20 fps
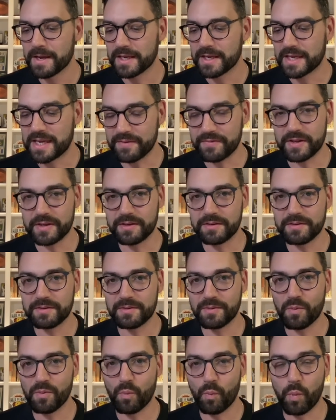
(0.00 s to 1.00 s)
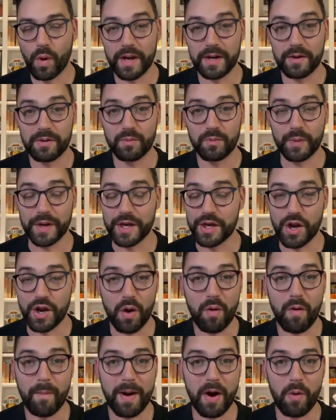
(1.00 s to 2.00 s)
given what we
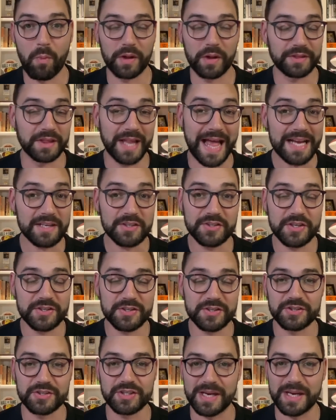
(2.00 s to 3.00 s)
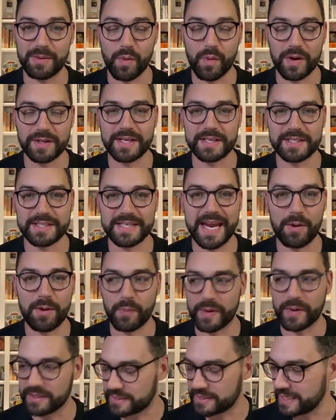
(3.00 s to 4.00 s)
know about what last season's team was as an
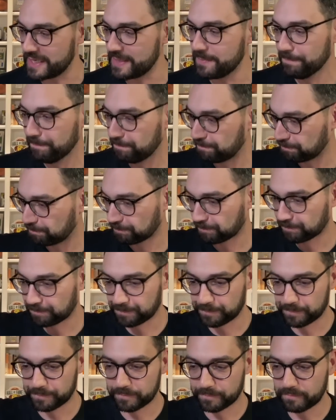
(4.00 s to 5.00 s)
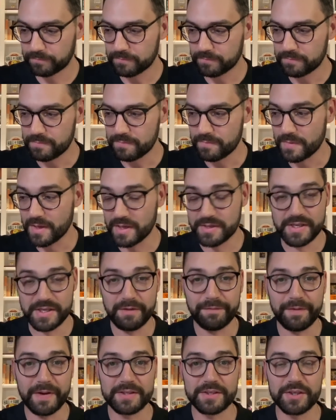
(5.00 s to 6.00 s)
8-win team,
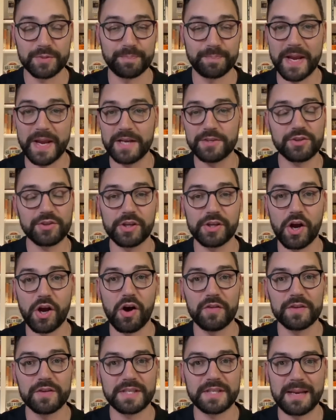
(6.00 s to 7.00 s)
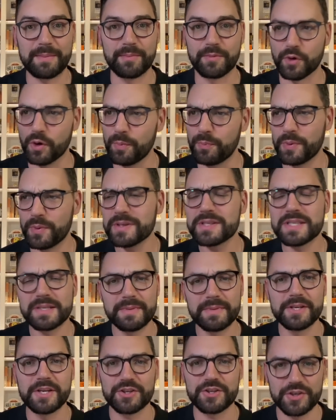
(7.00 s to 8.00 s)
defense is basically all the same group with some
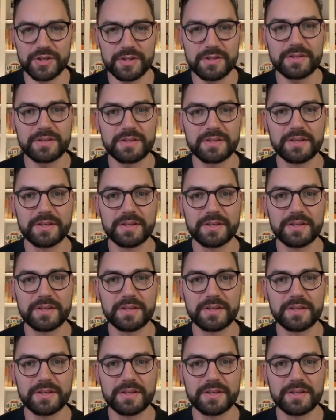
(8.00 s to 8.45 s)
additions.